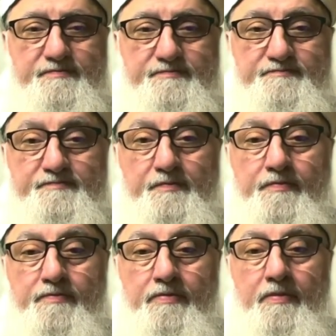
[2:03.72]

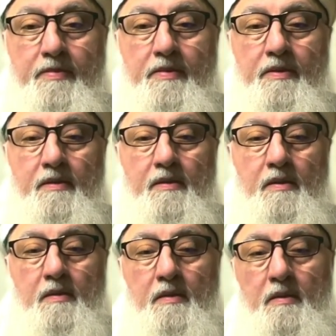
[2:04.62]

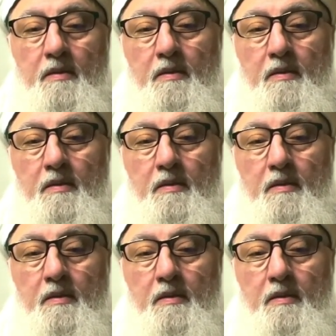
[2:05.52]
Nothing is said.